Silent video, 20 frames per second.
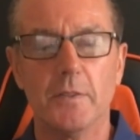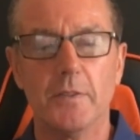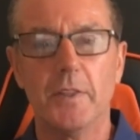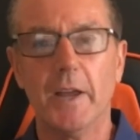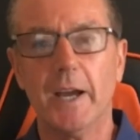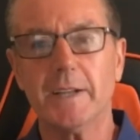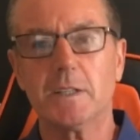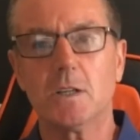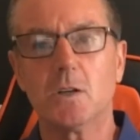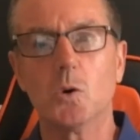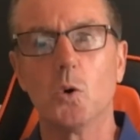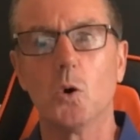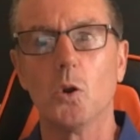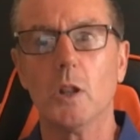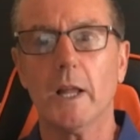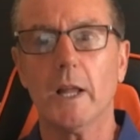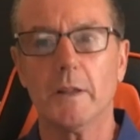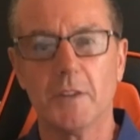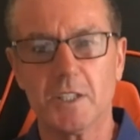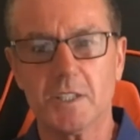that goal,
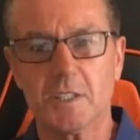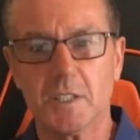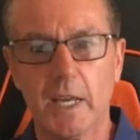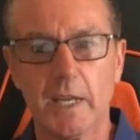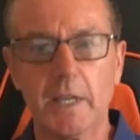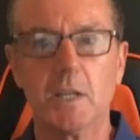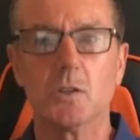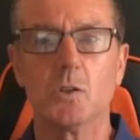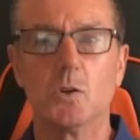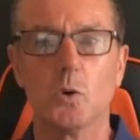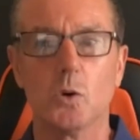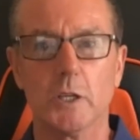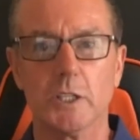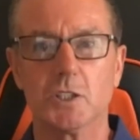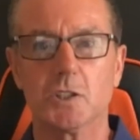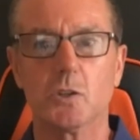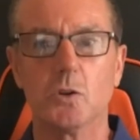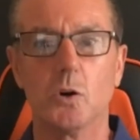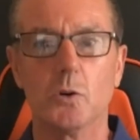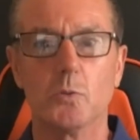the second goal he
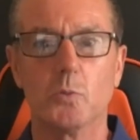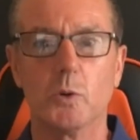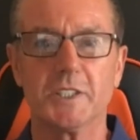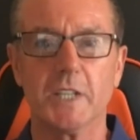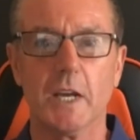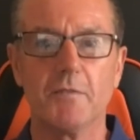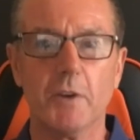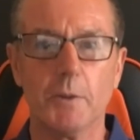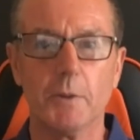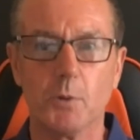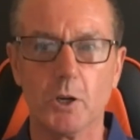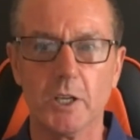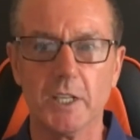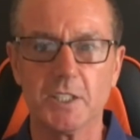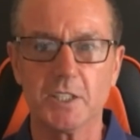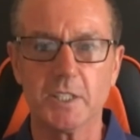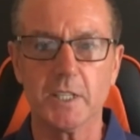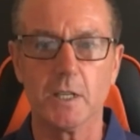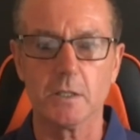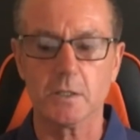scored, which everybody
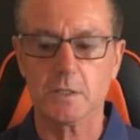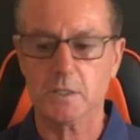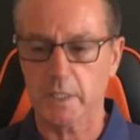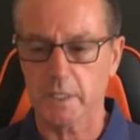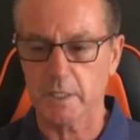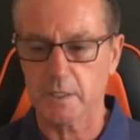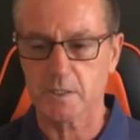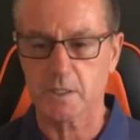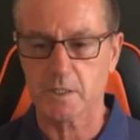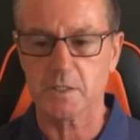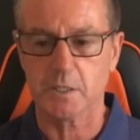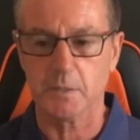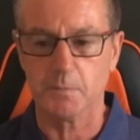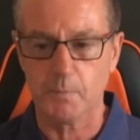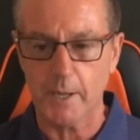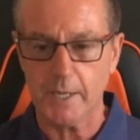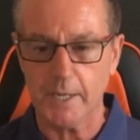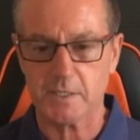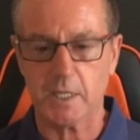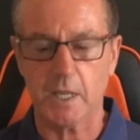still sees as the
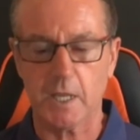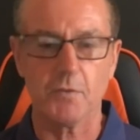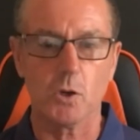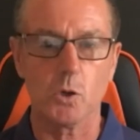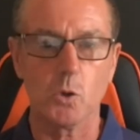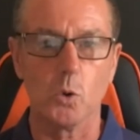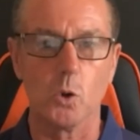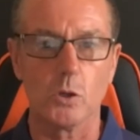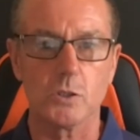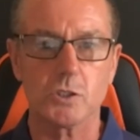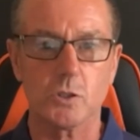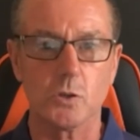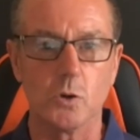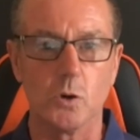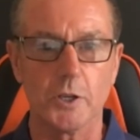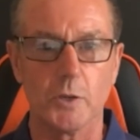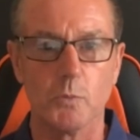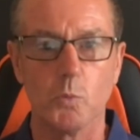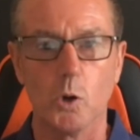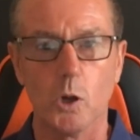best ever goal
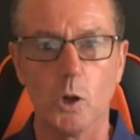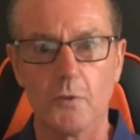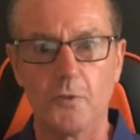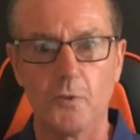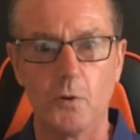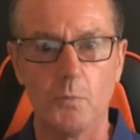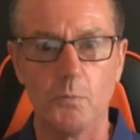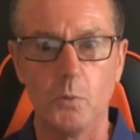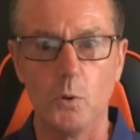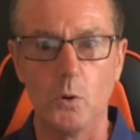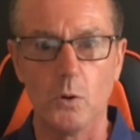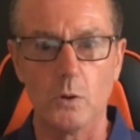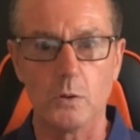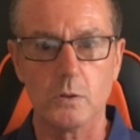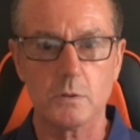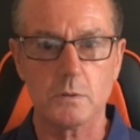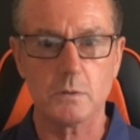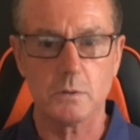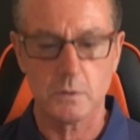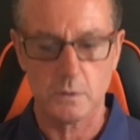scored in world football
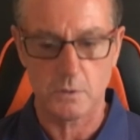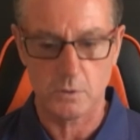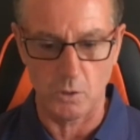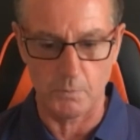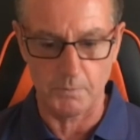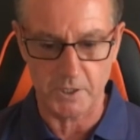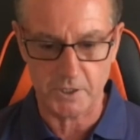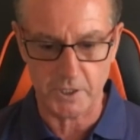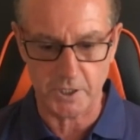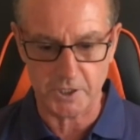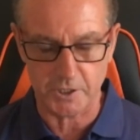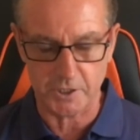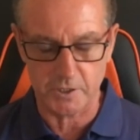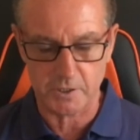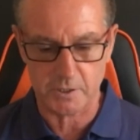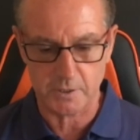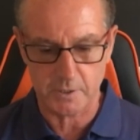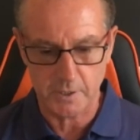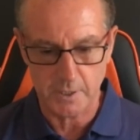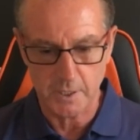
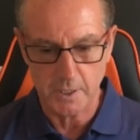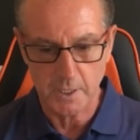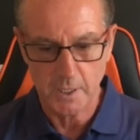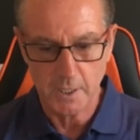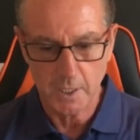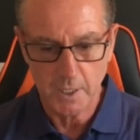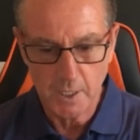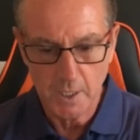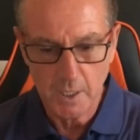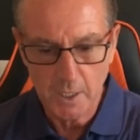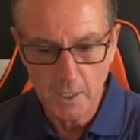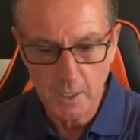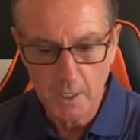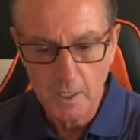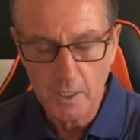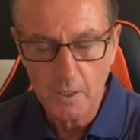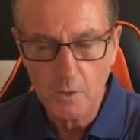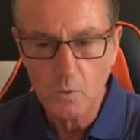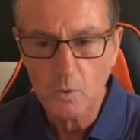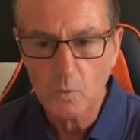competitions,
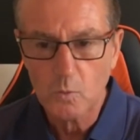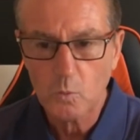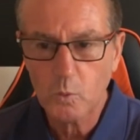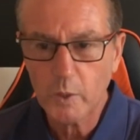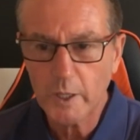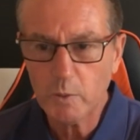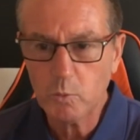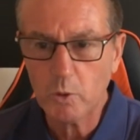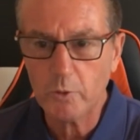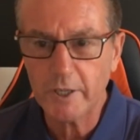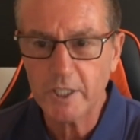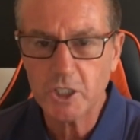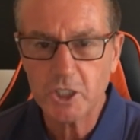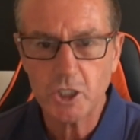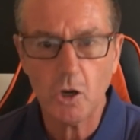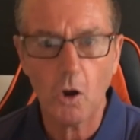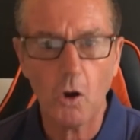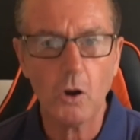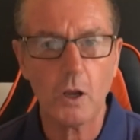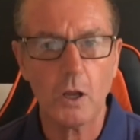we were in
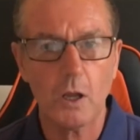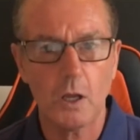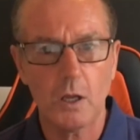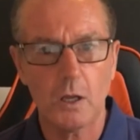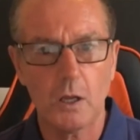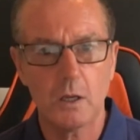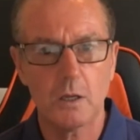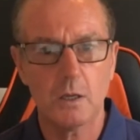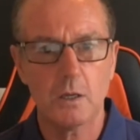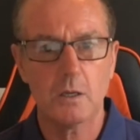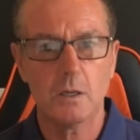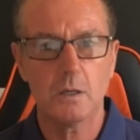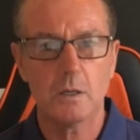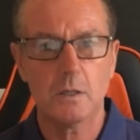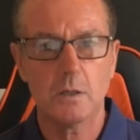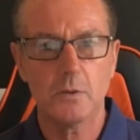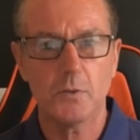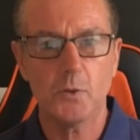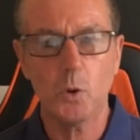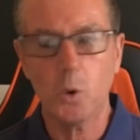shock.
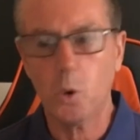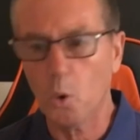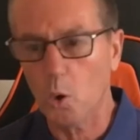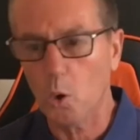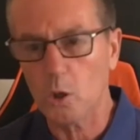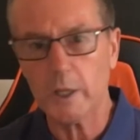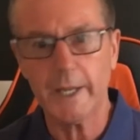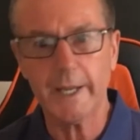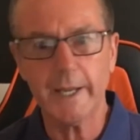The whole